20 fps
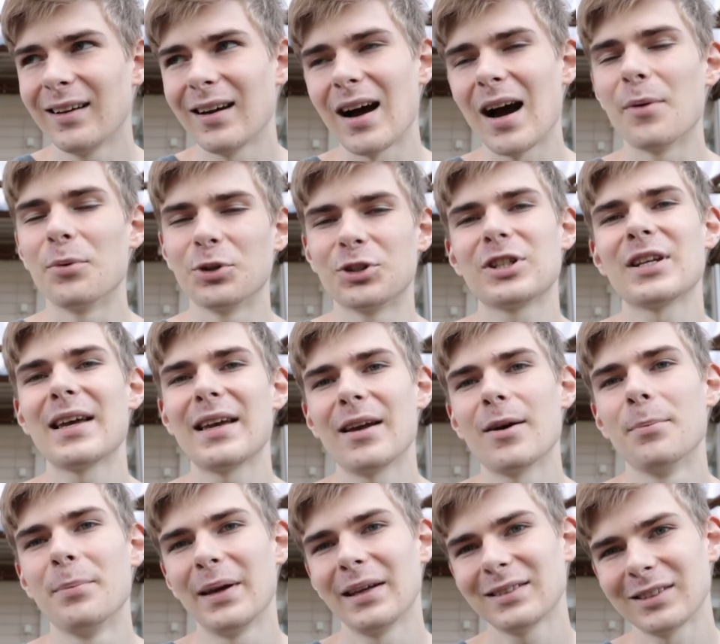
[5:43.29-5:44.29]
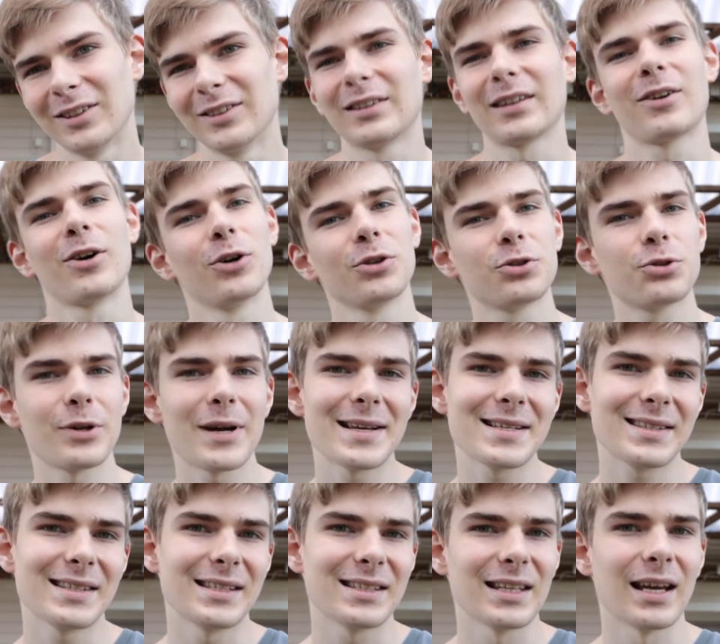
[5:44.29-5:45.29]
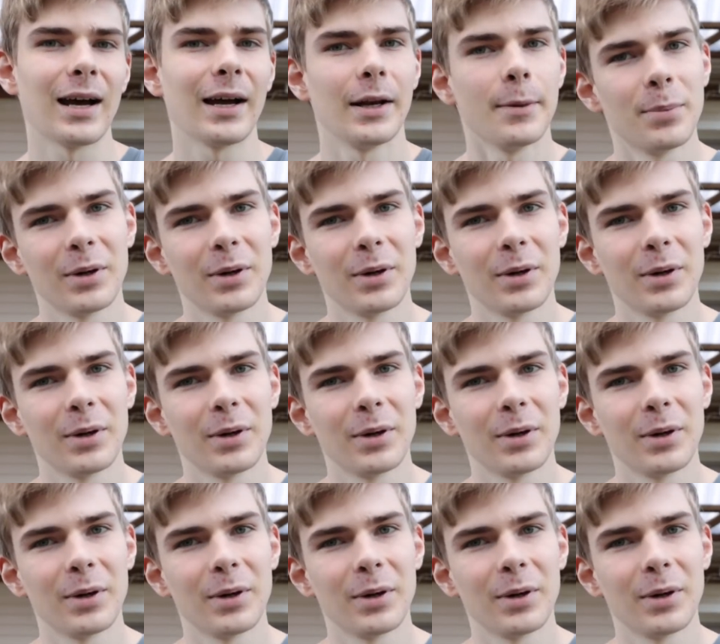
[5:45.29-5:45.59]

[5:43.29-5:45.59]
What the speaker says: I would say, a bit on the contrasty side,